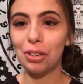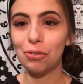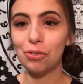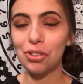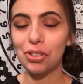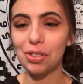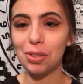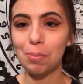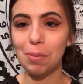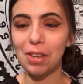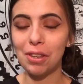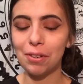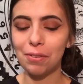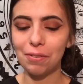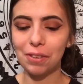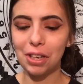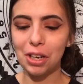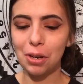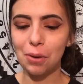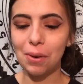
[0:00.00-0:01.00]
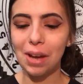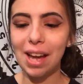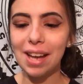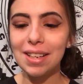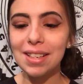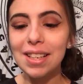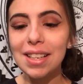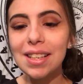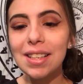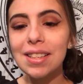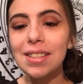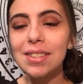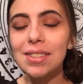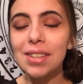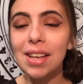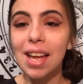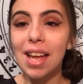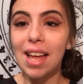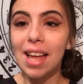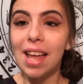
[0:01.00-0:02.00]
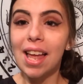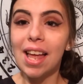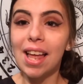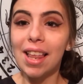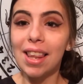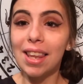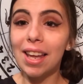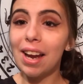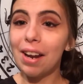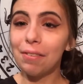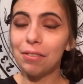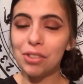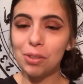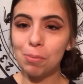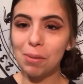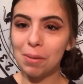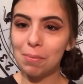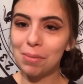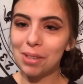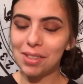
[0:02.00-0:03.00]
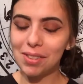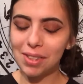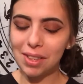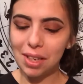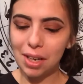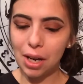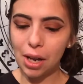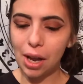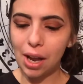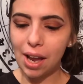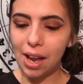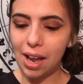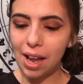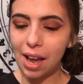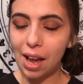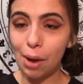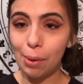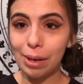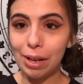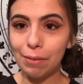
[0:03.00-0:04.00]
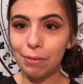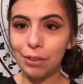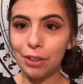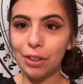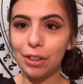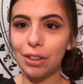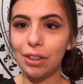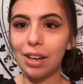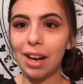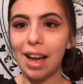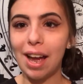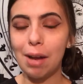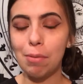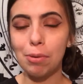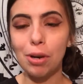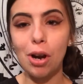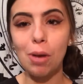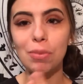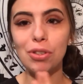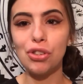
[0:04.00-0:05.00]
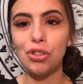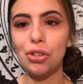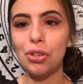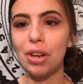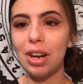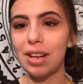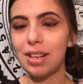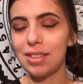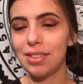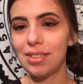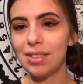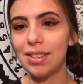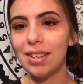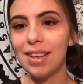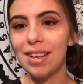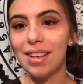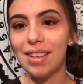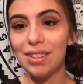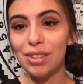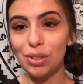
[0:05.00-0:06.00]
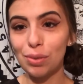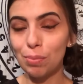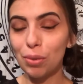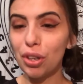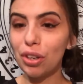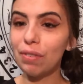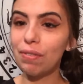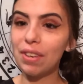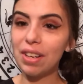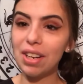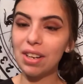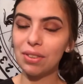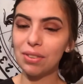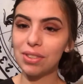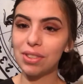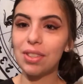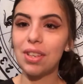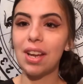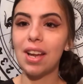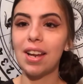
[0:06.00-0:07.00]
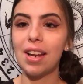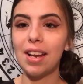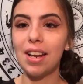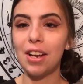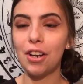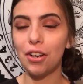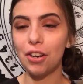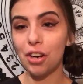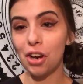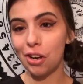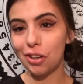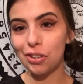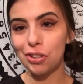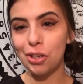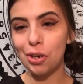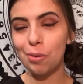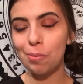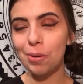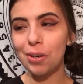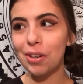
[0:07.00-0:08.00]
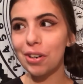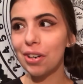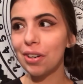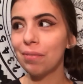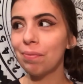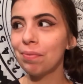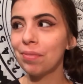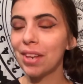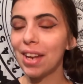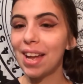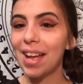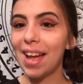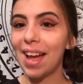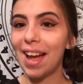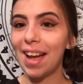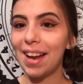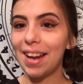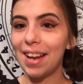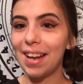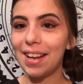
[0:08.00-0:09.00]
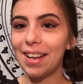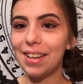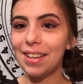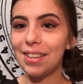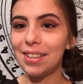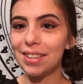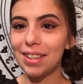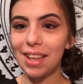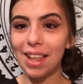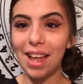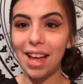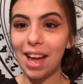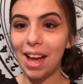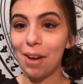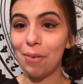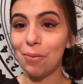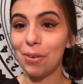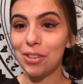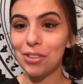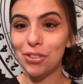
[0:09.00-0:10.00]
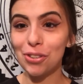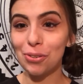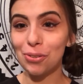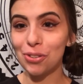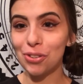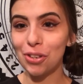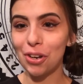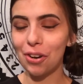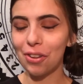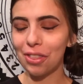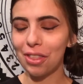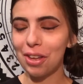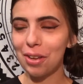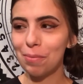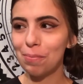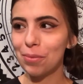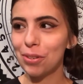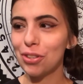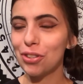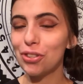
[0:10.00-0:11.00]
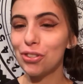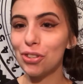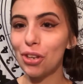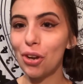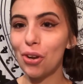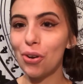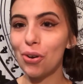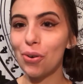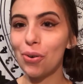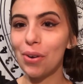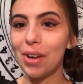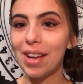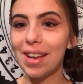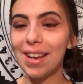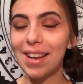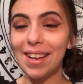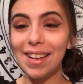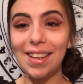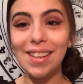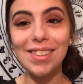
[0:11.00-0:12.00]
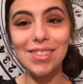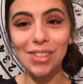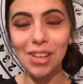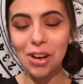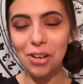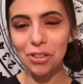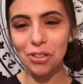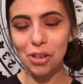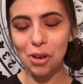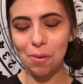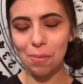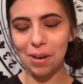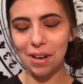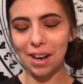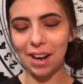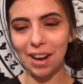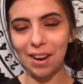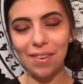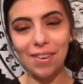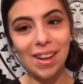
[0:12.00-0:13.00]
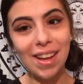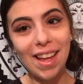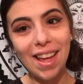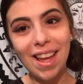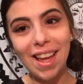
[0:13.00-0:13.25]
just some other video ideas. Life's been busy. However, I promised you guys some good videos here in October and I want to start them. So it is October now.